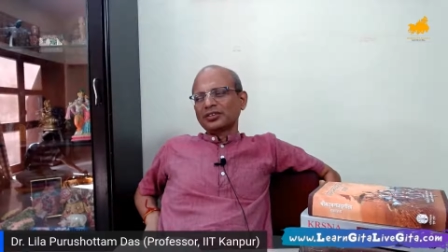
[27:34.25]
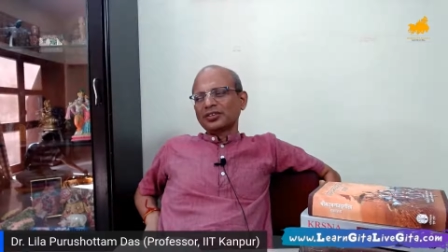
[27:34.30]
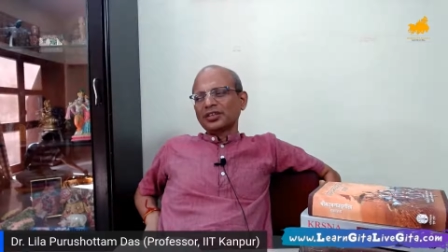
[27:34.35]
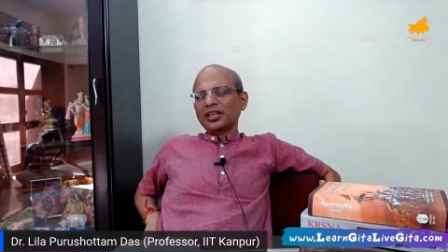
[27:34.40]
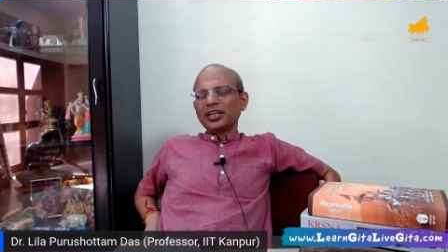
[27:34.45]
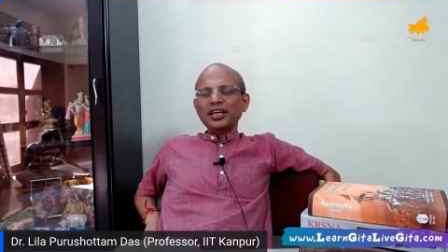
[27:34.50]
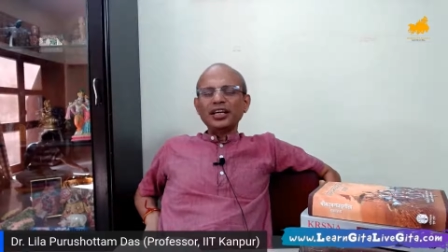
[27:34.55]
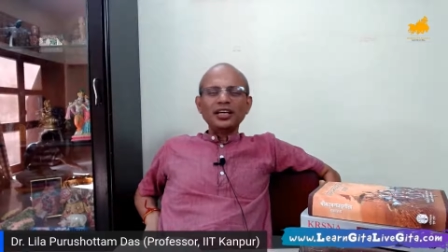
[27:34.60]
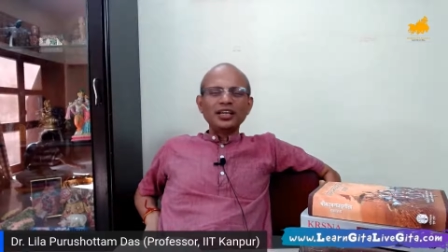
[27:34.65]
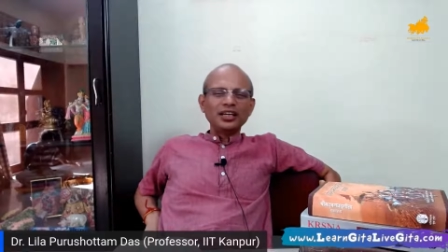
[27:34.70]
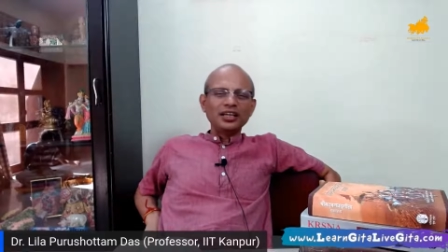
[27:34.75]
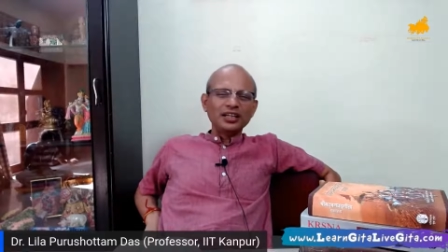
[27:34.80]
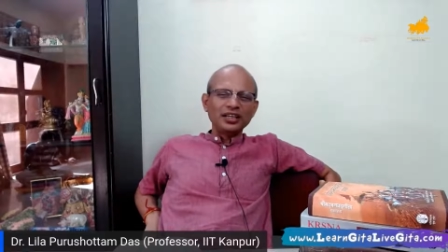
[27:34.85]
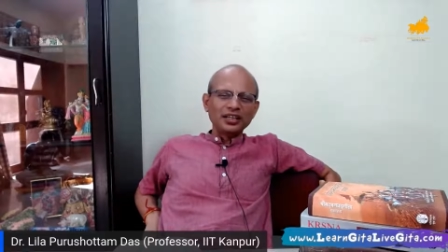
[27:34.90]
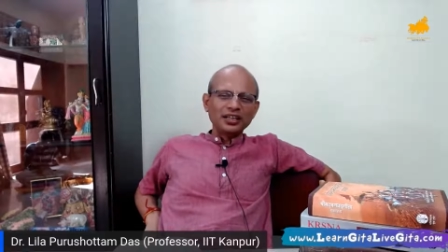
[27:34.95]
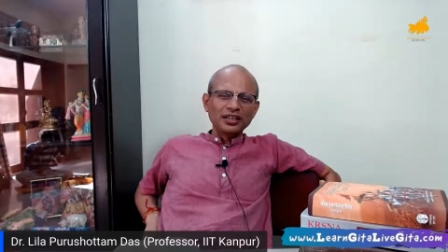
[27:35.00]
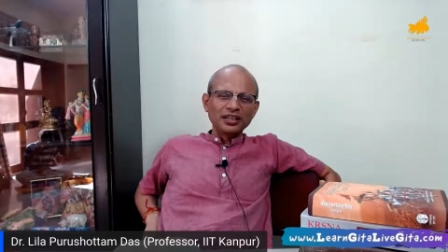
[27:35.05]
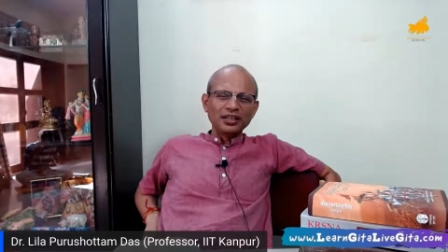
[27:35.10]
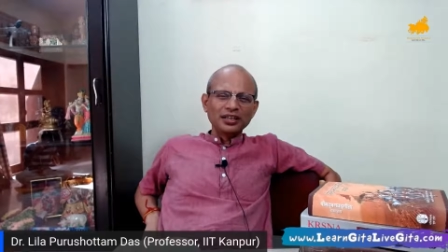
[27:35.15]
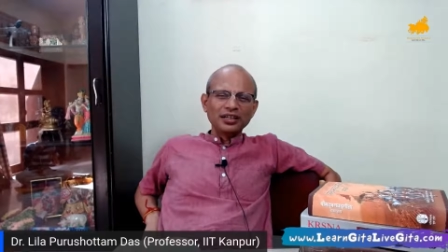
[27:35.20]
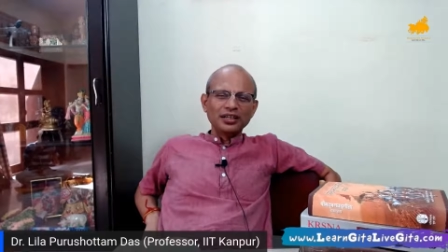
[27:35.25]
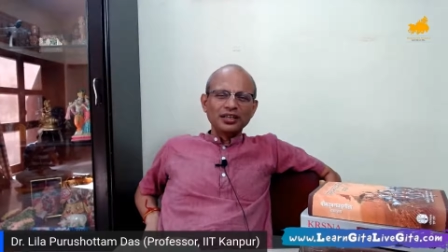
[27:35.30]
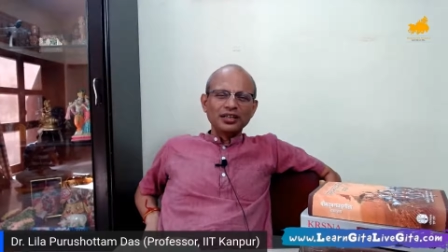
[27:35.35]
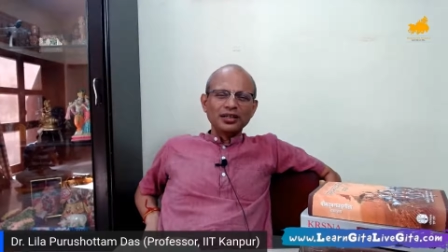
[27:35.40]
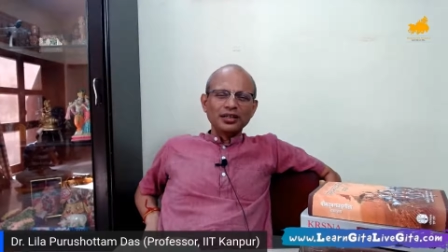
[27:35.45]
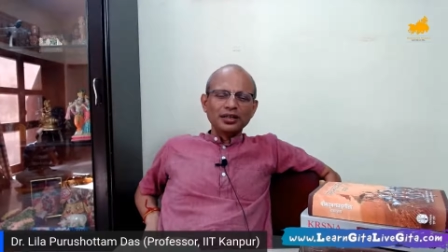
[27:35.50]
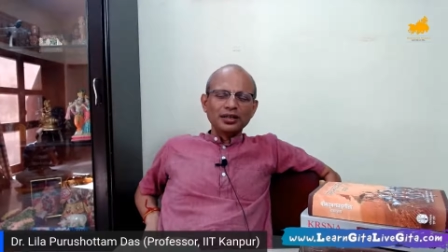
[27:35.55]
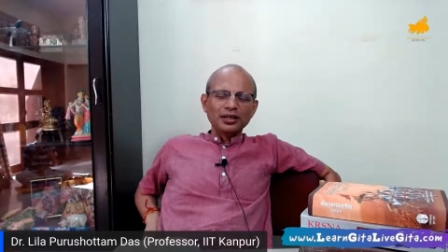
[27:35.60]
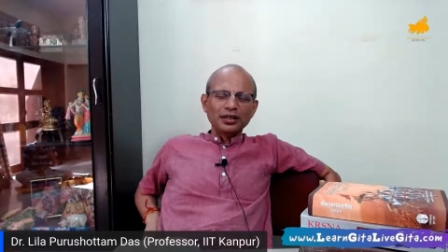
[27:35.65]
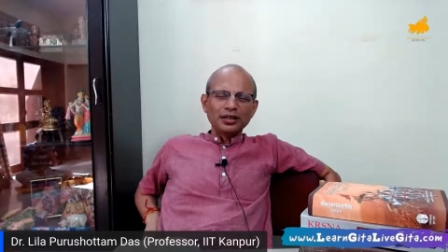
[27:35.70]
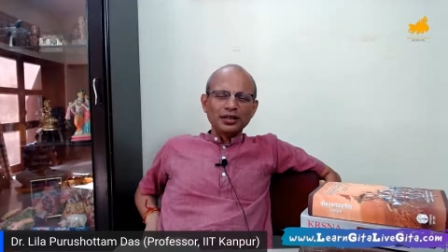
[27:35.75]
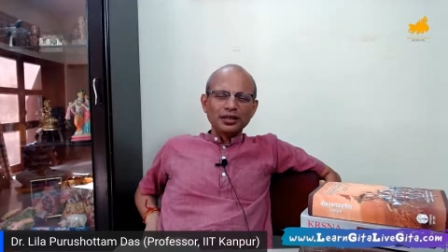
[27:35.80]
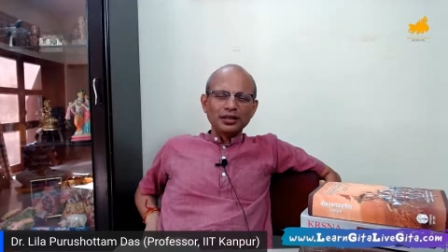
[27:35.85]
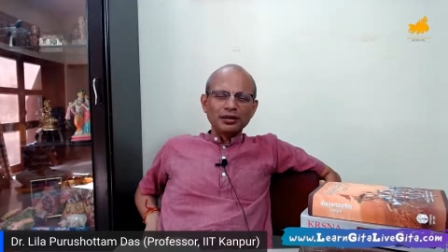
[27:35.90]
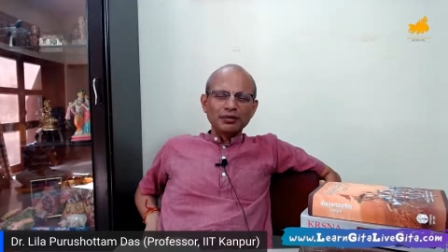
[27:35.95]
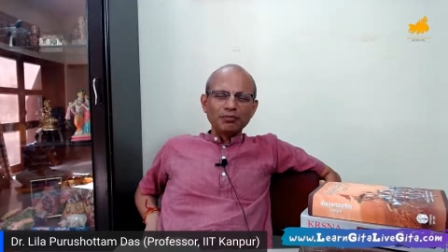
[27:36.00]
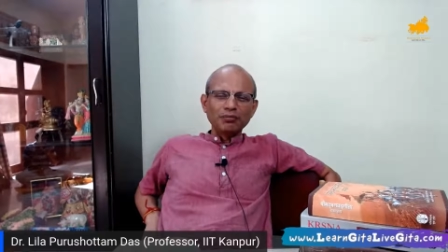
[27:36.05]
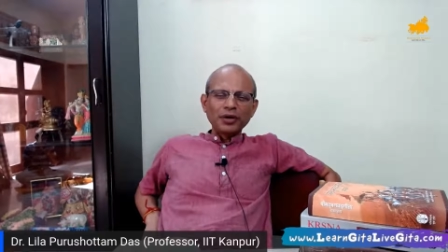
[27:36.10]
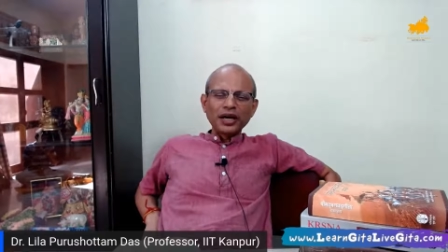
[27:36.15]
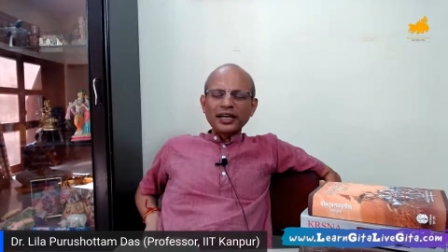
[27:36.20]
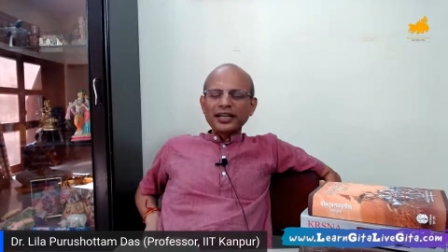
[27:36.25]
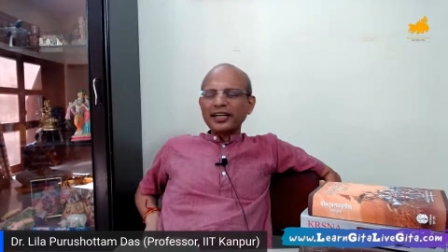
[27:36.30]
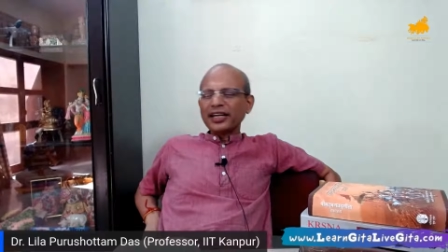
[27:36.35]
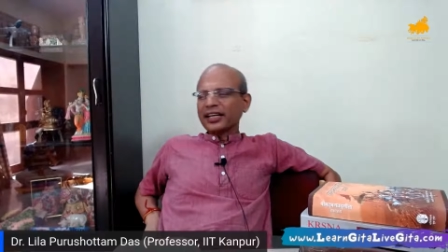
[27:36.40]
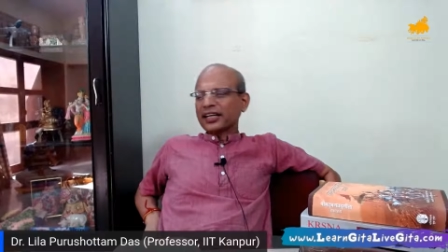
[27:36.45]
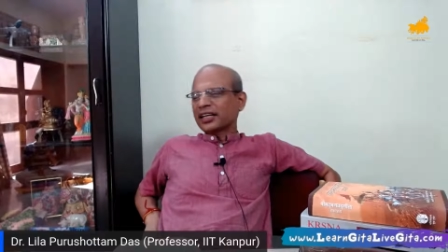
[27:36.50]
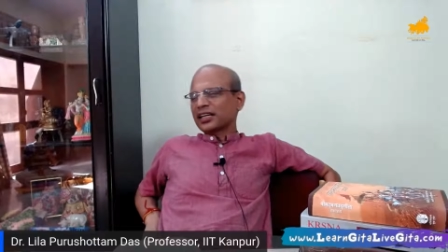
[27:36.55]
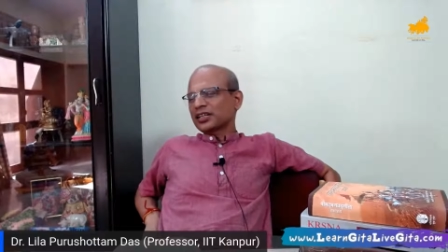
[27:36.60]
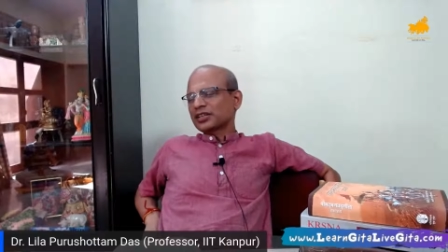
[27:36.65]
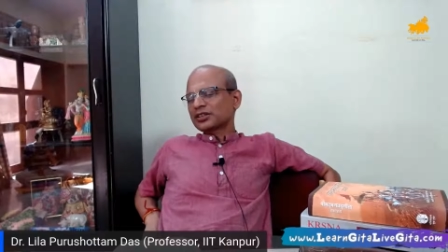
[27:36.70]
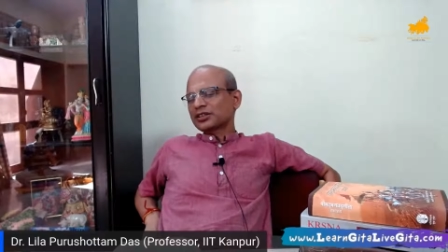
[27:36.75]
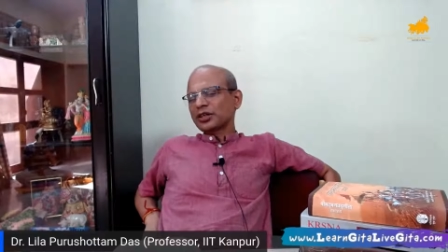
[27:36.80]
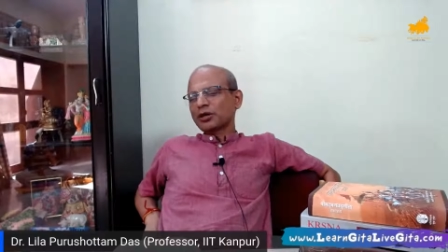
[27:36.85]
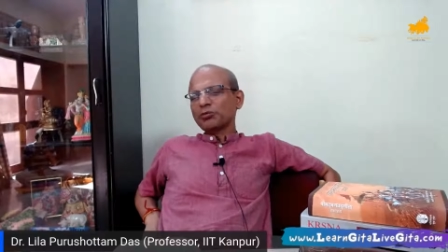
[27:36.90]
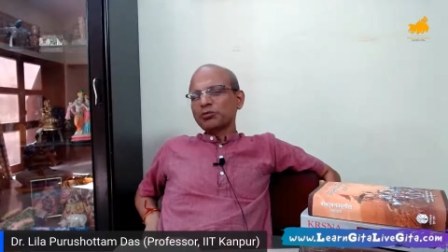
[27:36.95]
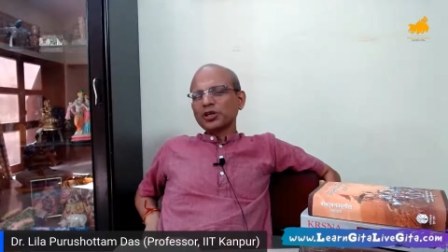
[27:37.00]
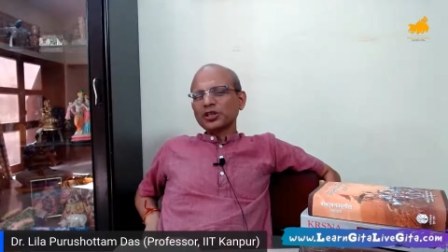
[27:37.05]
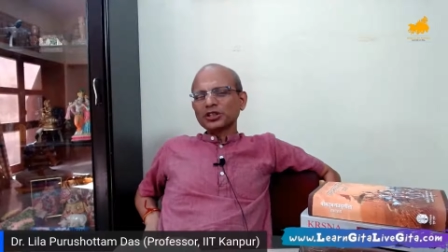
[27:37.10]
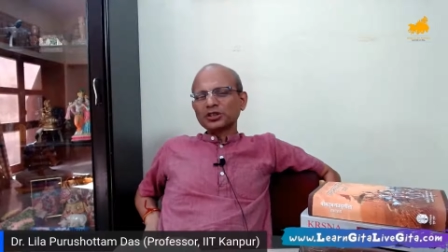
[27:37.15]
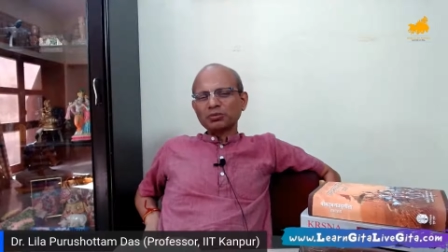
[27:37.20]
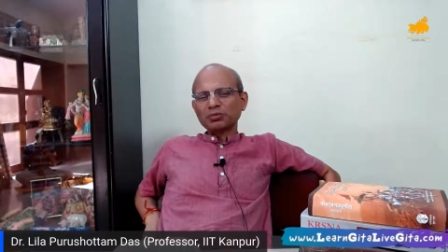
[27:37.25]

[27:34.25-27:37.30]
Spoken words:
he, by taking someone's